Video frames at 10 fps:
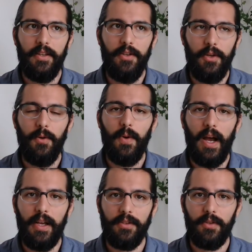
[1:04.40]
do
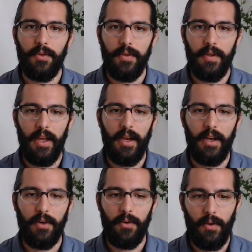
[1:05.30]
as
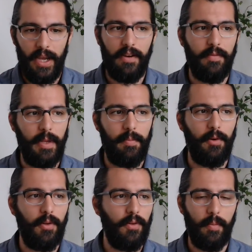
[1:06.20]
creative
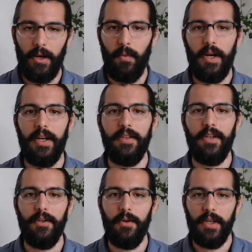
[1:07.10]
people, no matter what it is
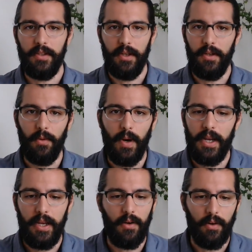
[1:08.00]
you're doing, so you're
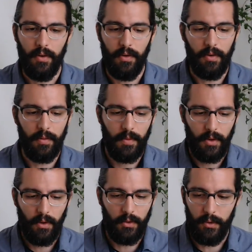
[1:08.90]
writing or
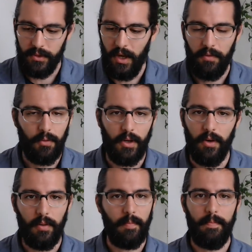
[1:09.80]
doing software
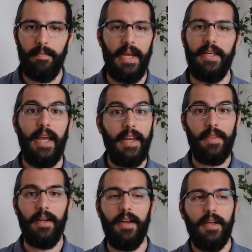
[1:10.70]
or painting,
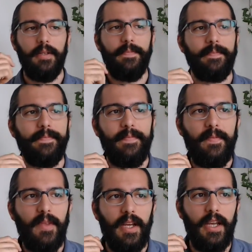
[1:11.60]
anything,
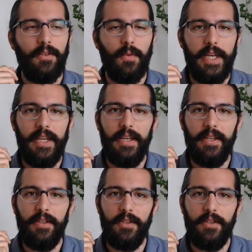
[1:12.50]
is we